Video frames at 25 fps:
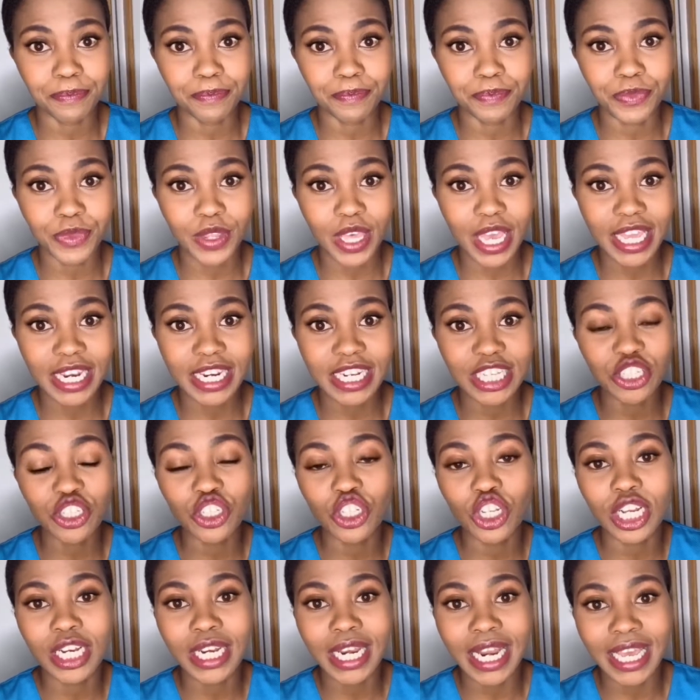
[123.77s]
And it's
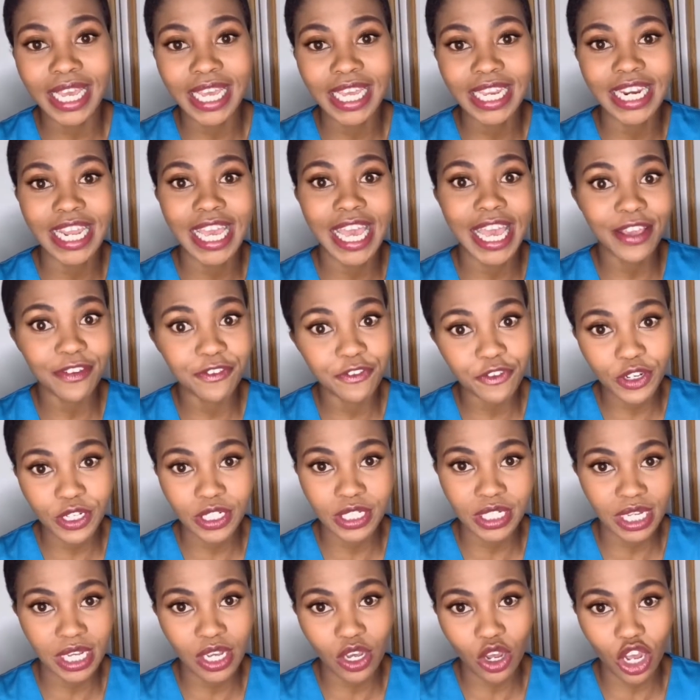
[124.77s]
not like an
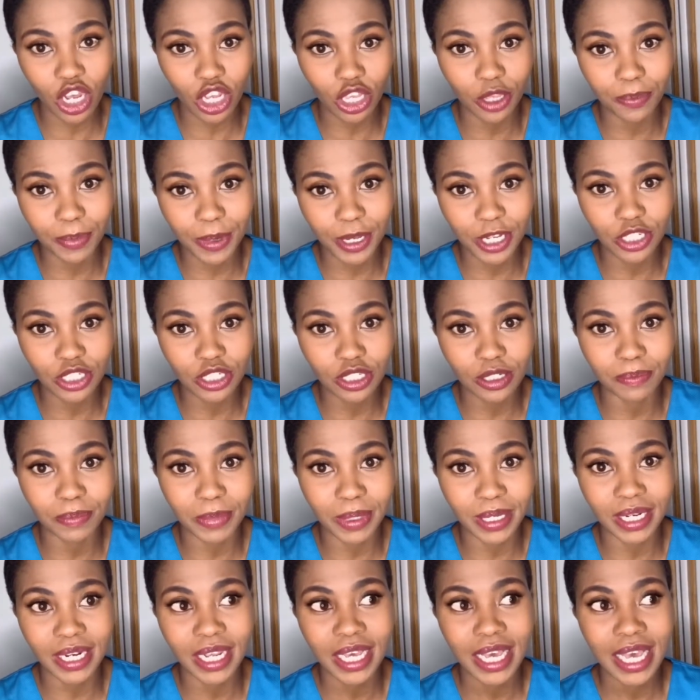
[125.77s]
everyday occupation,
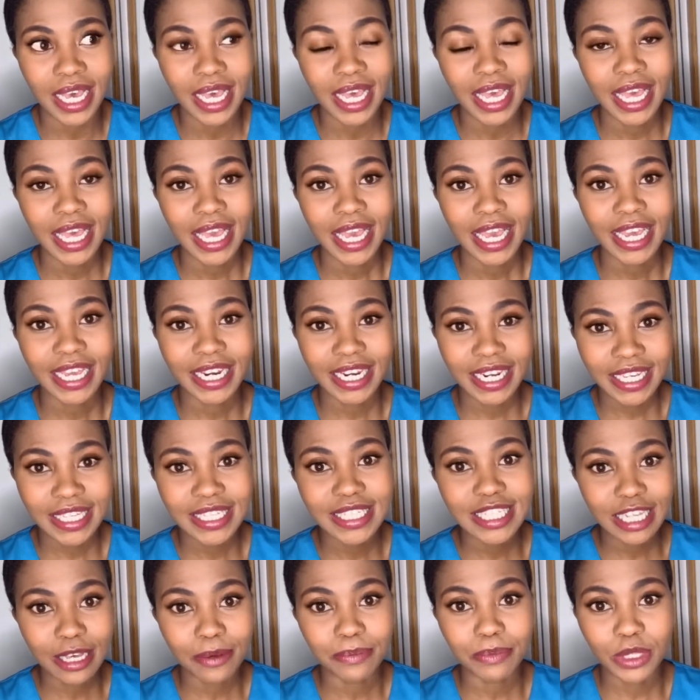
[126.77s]
but it is
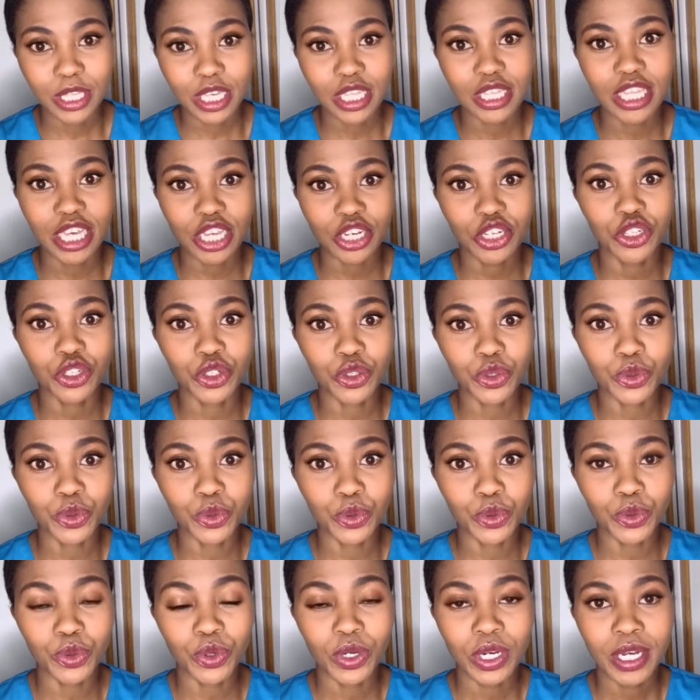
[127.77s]
something that you